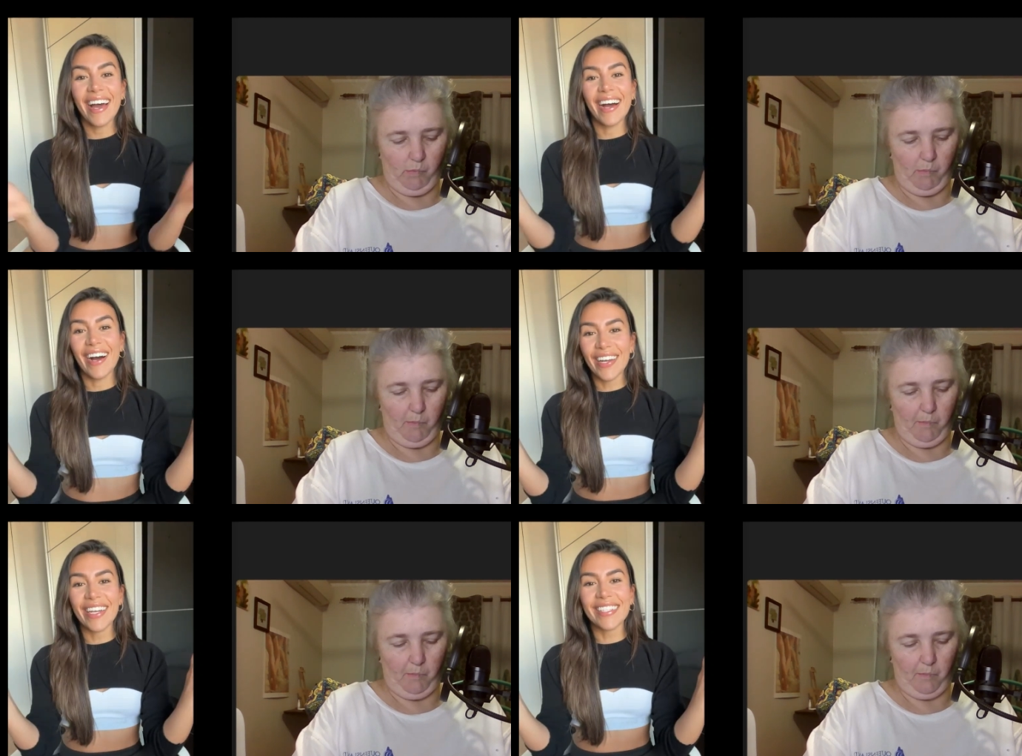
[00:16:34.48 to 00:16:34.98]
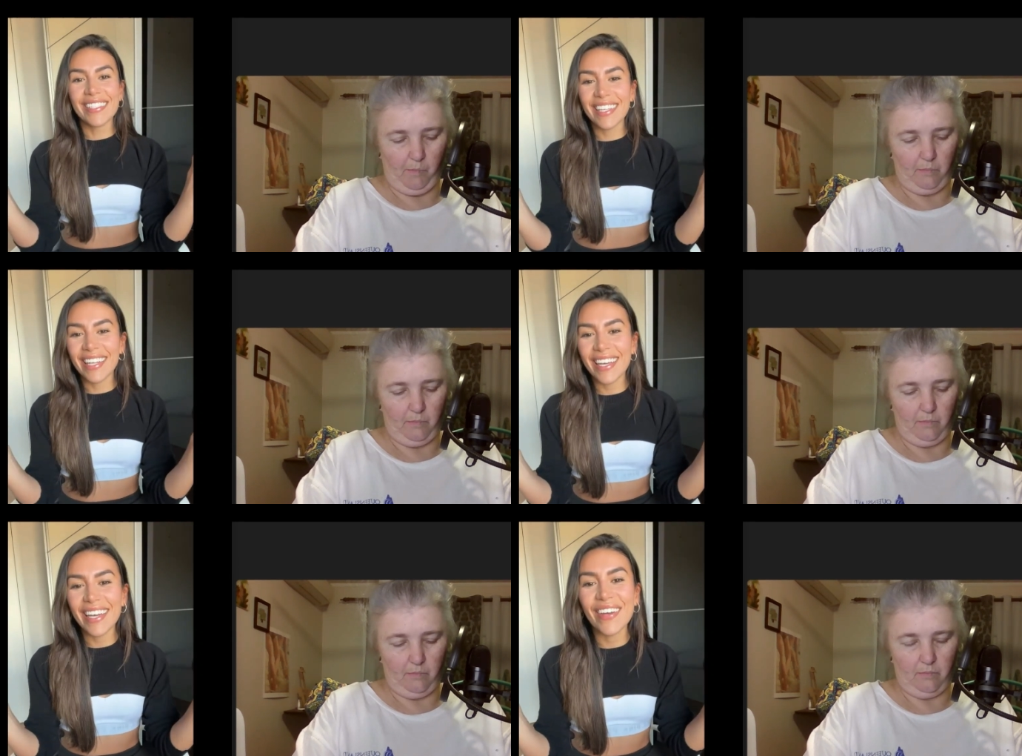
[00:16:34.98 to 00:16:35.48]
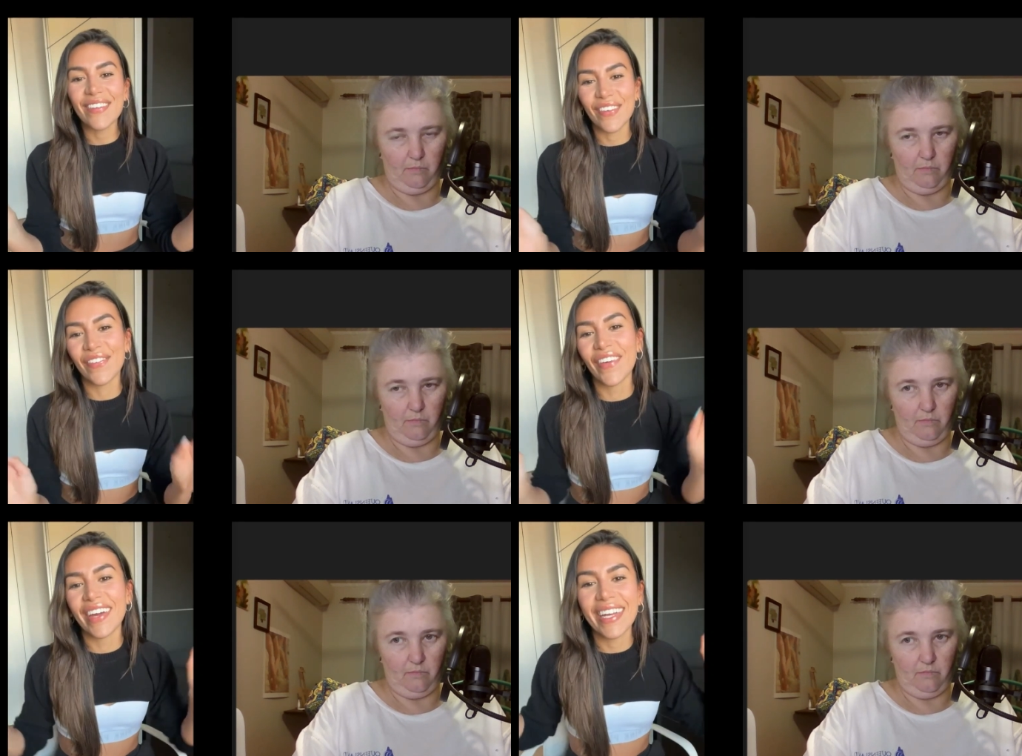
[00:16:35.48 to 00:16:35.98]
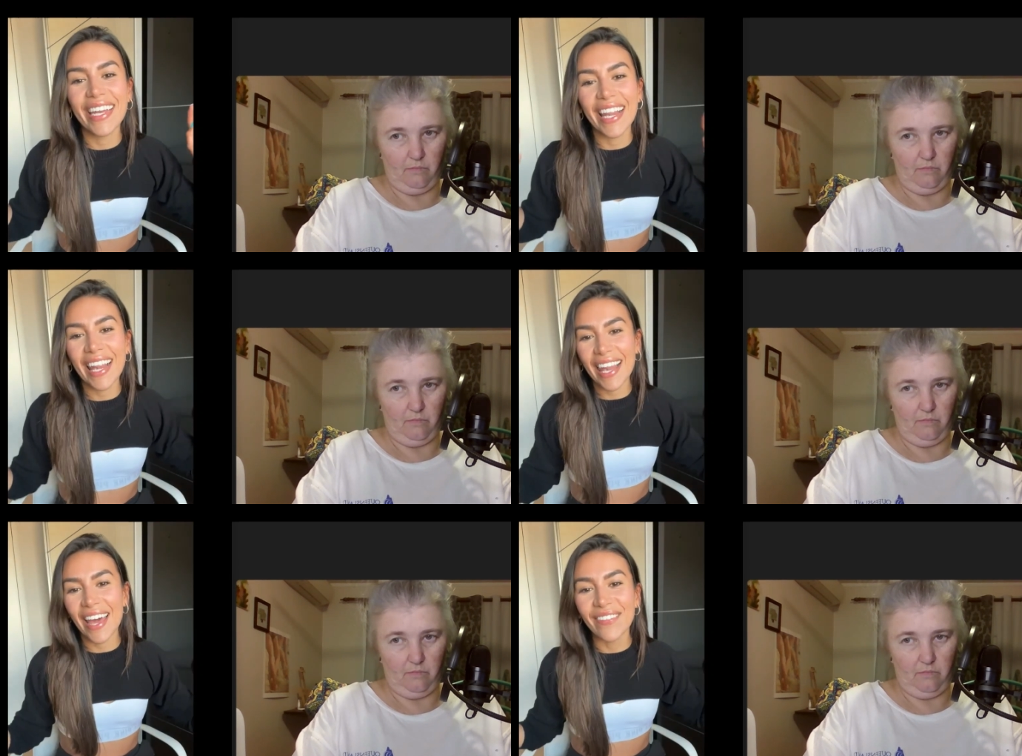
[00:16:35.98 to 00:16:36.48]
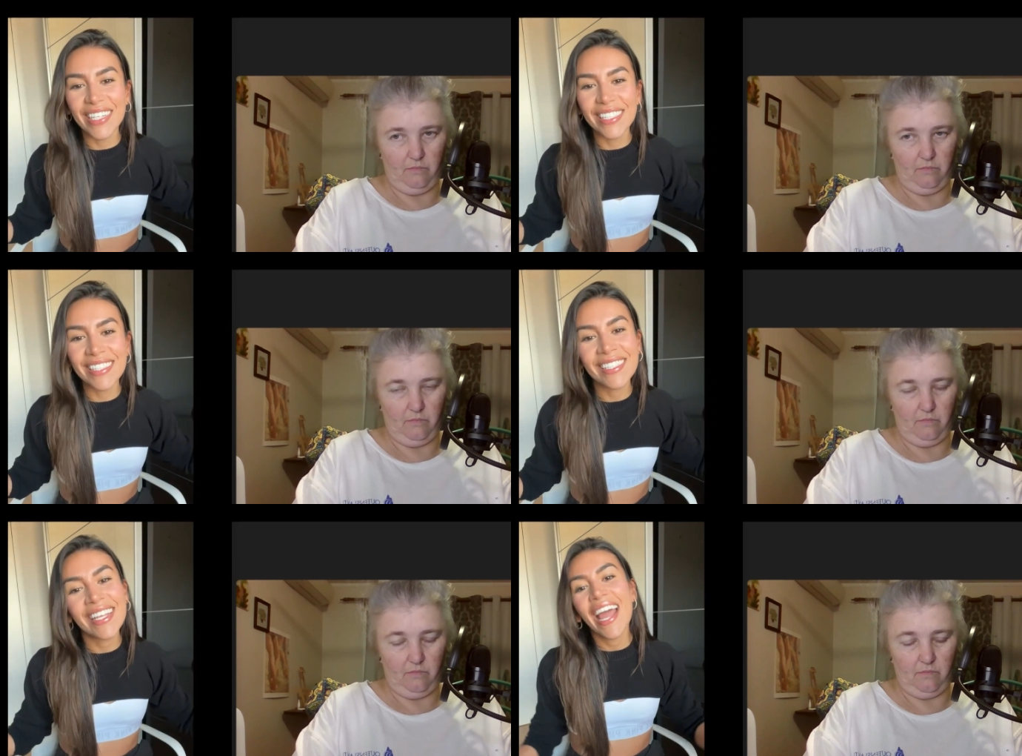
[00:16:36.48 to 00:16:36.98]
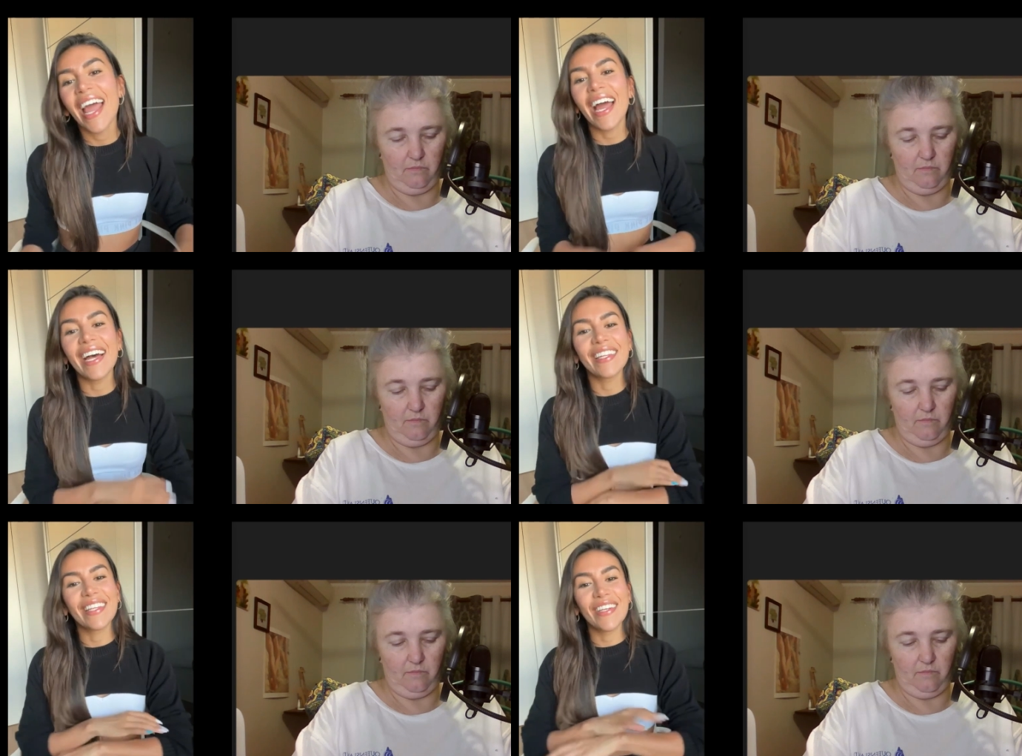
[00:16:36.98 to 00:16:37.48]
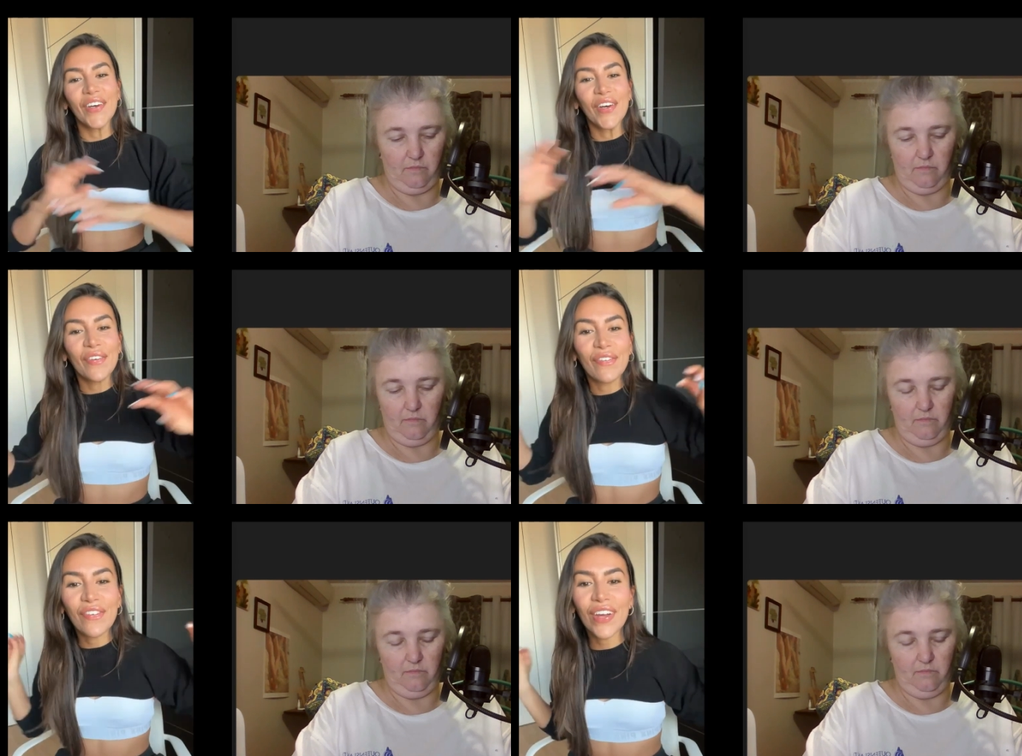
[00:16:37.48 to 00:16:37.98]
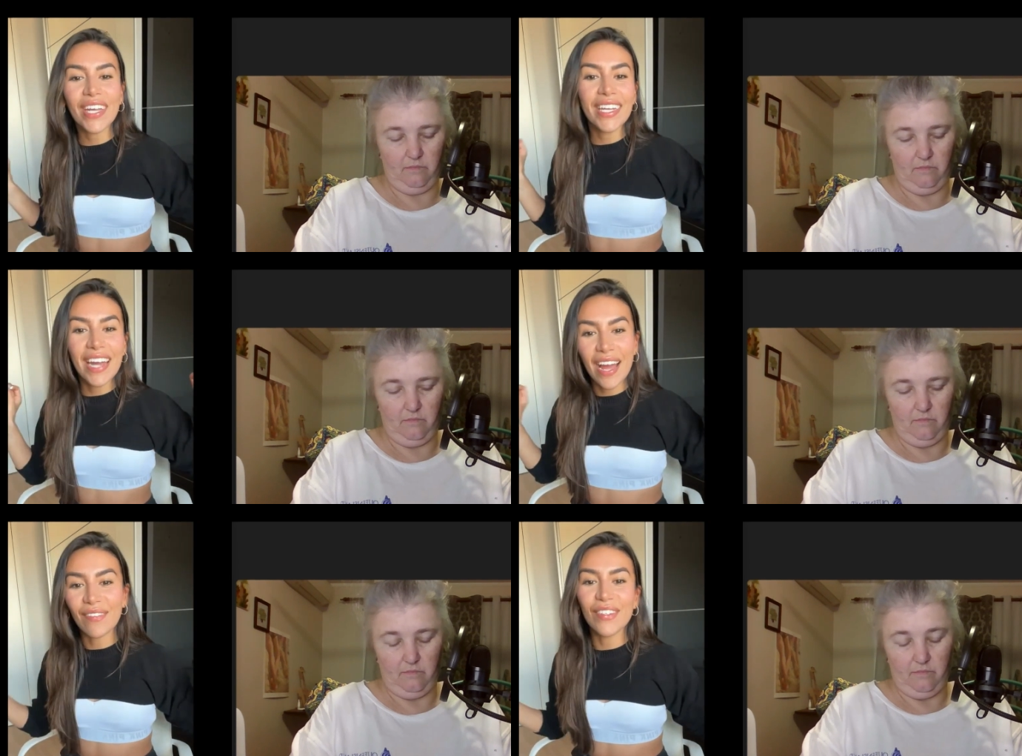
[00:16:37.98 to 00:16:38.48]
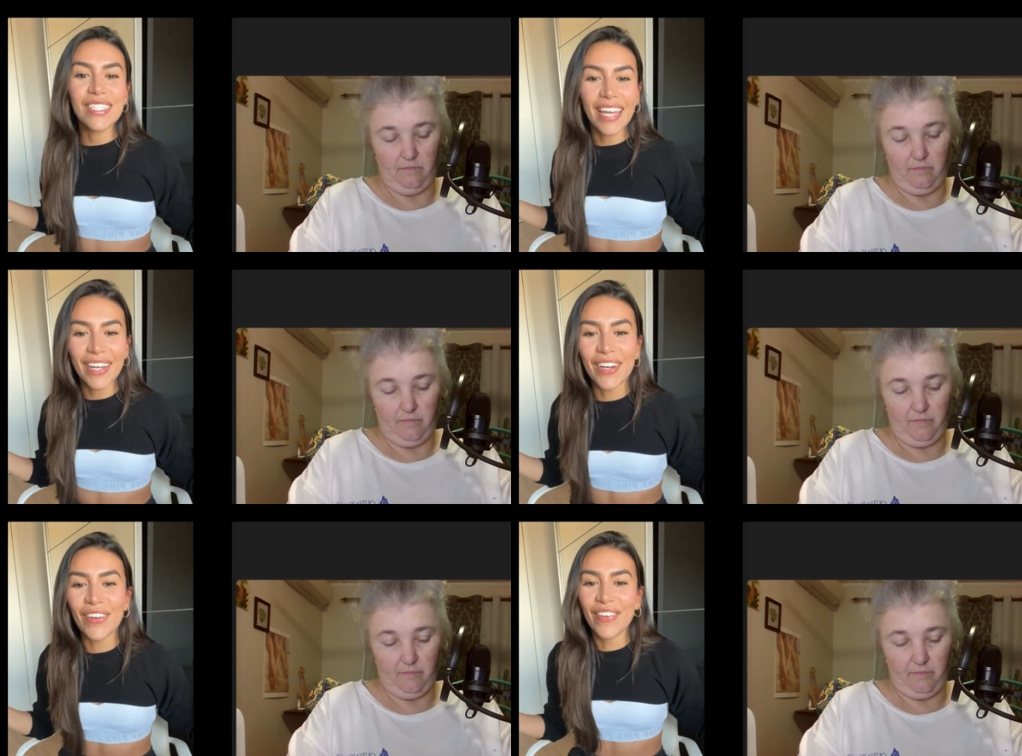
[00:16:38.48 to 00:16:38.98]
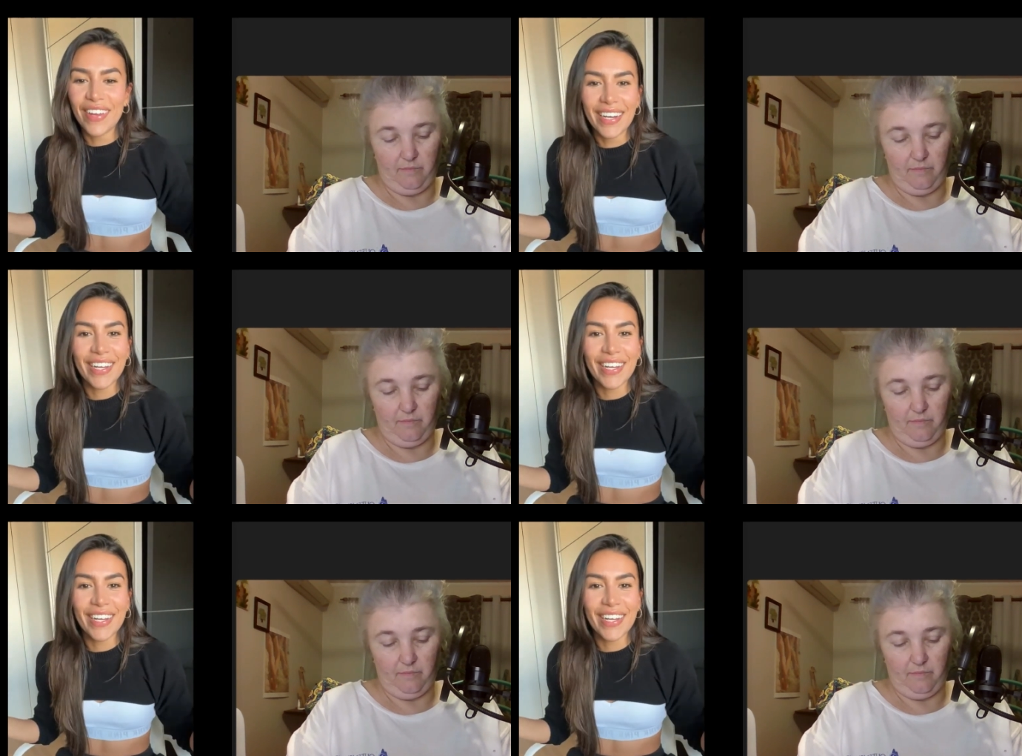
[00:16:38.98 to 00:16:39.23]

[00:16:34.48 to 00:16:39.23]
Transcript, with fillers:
Speaker 1: that honestly, if the freaking lemons and the freaking apple cider